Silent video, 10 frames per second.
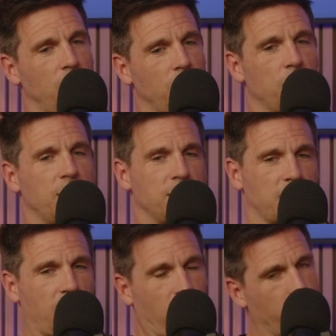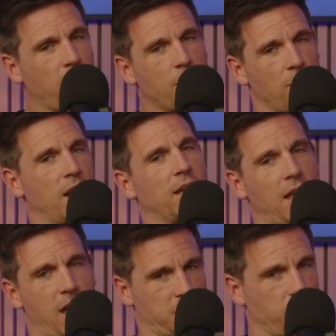who is a healthcare
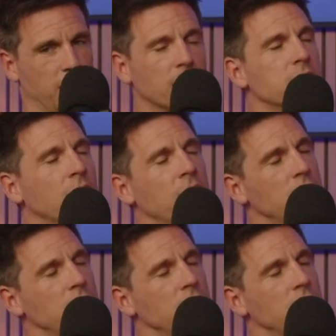branding expert,